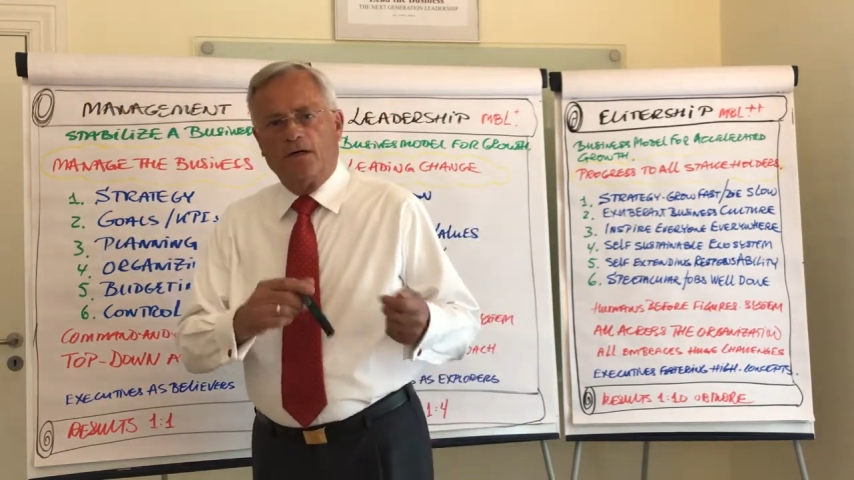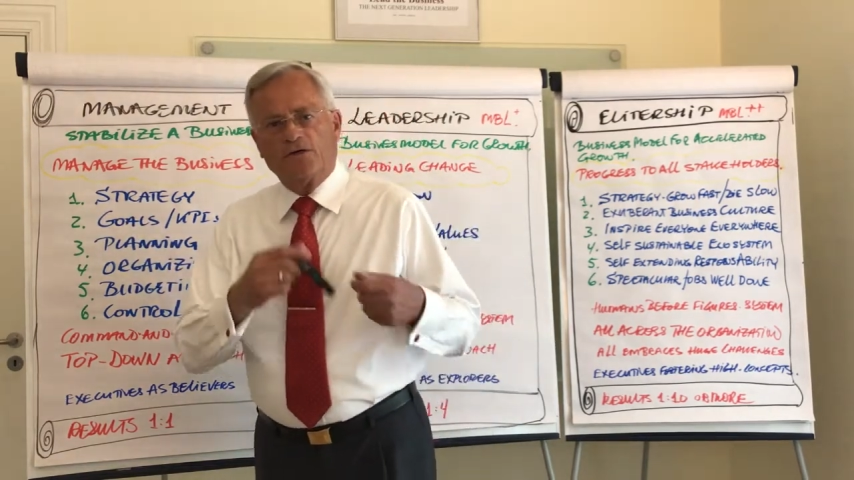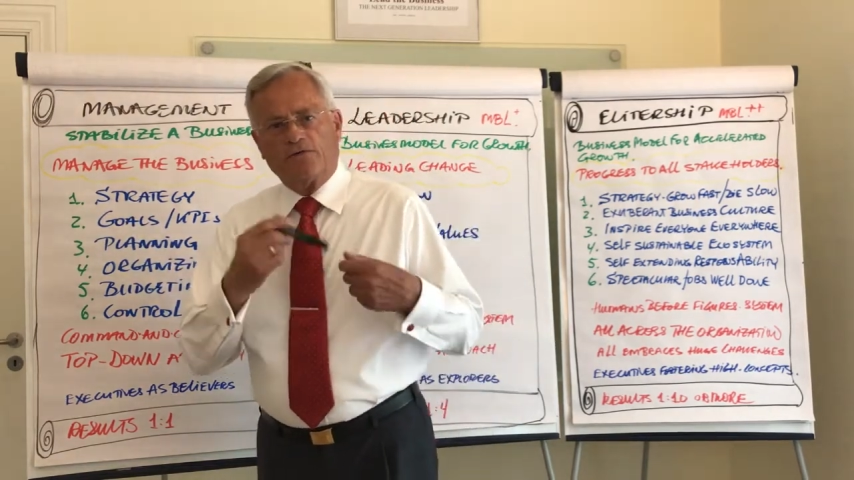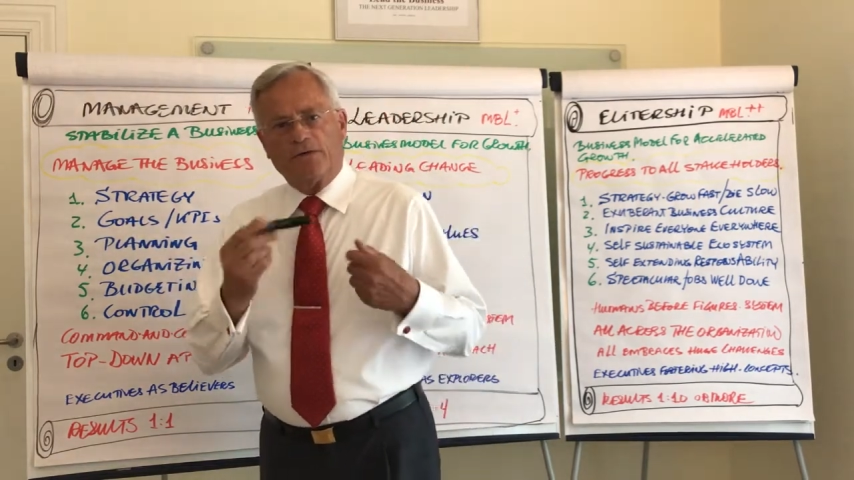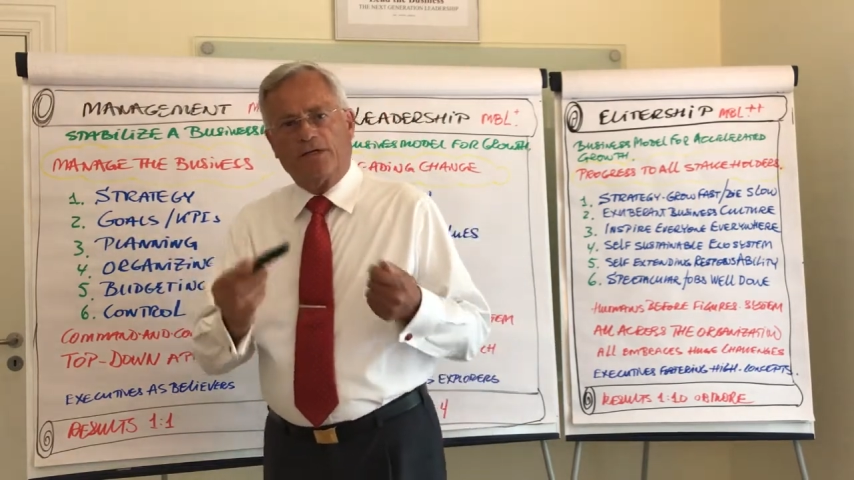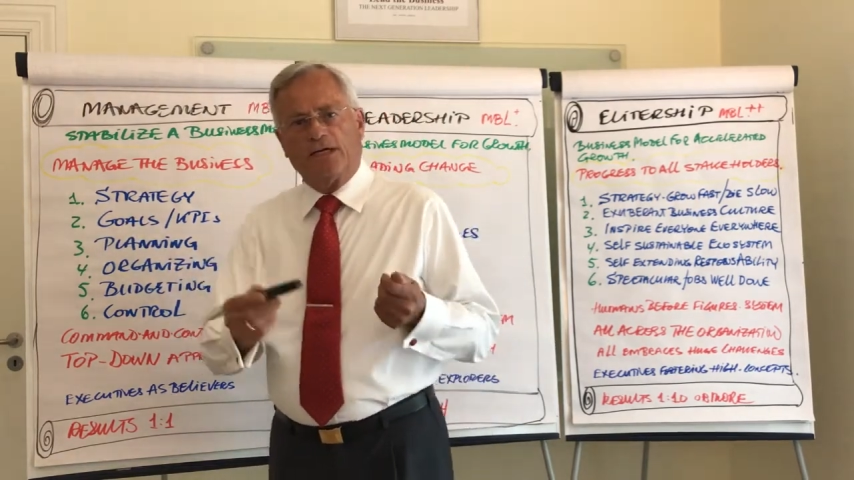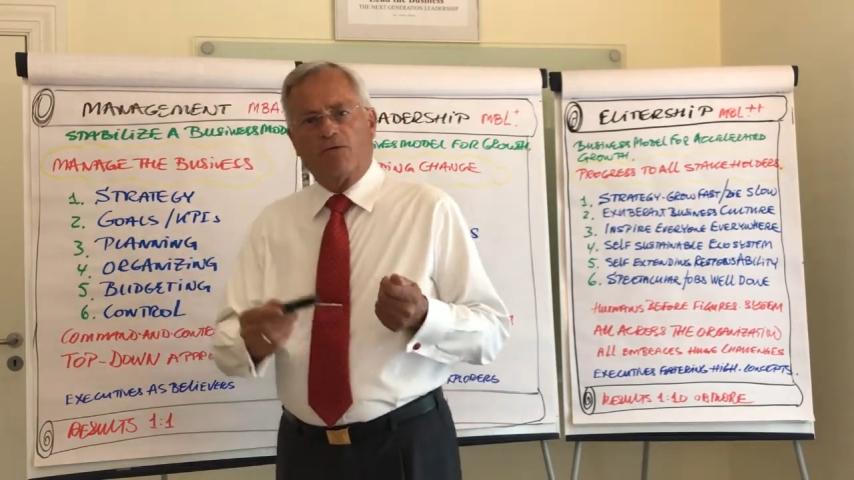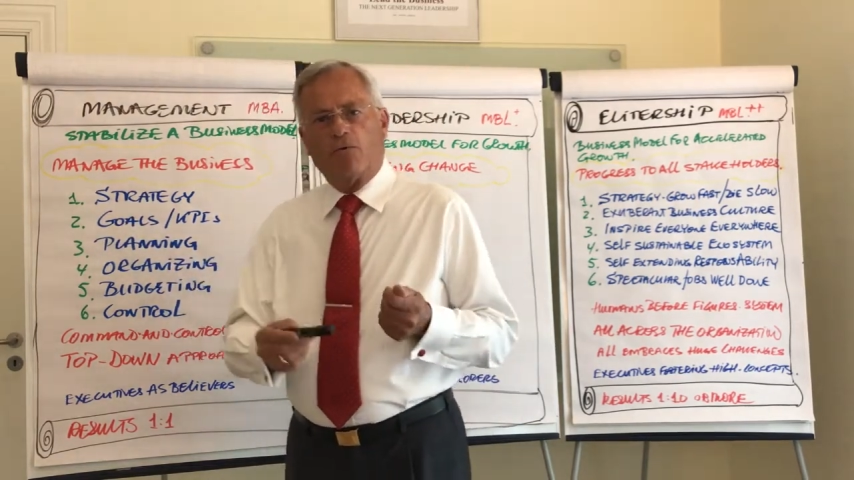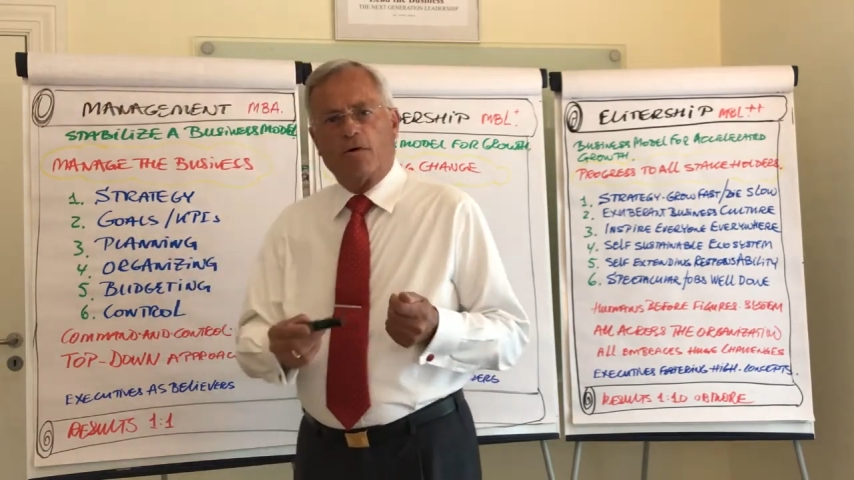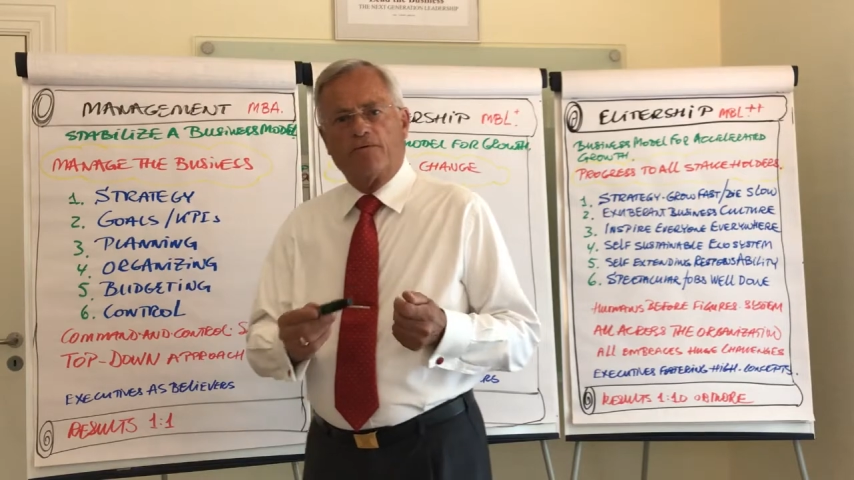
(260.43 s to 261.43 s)

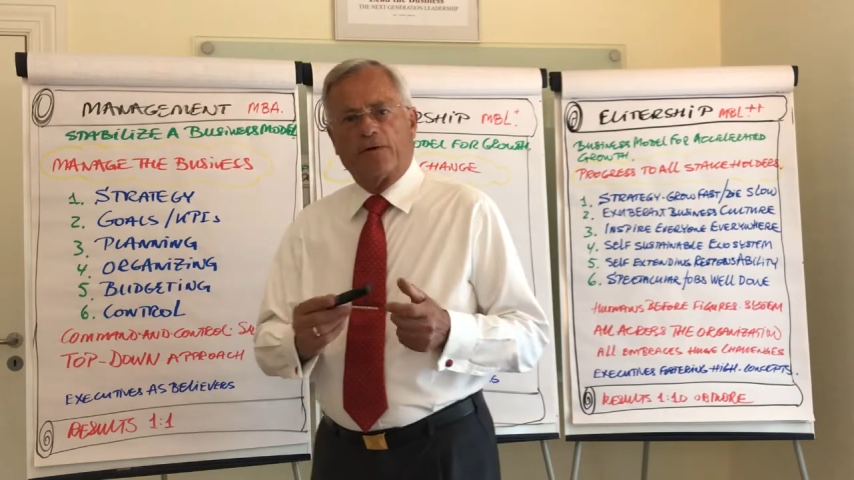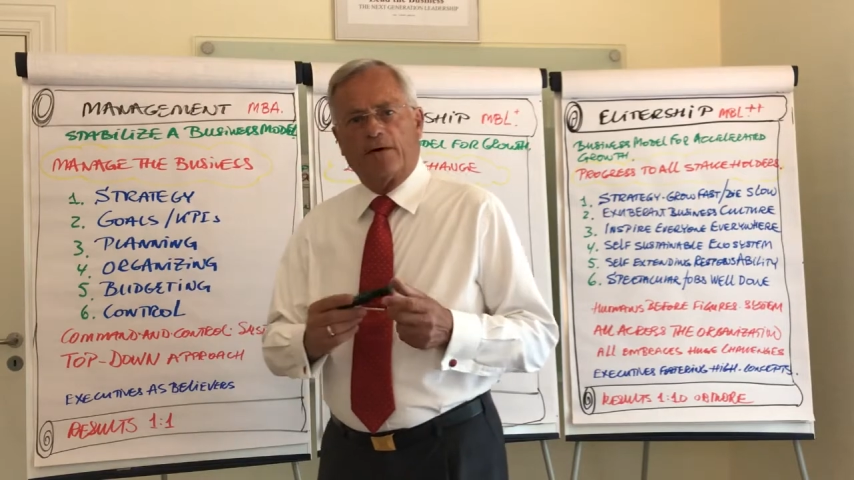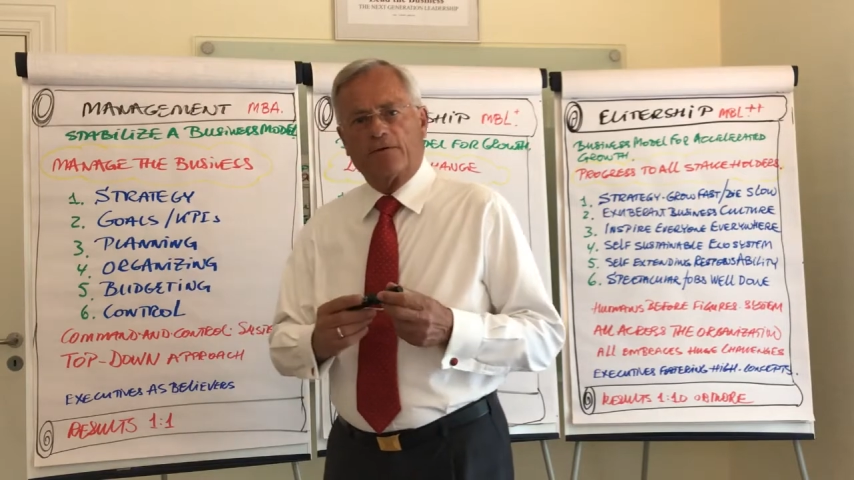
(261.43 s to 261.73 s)
Strategic warfare